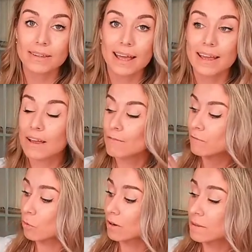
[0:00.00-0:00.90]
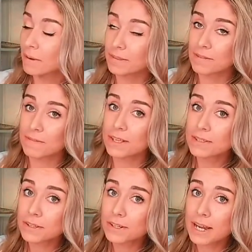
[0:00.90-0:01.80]
a leg for the monthly fees
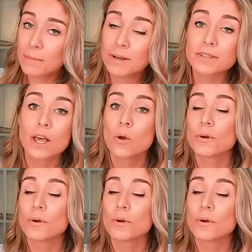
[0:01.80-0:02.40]
on your cameras?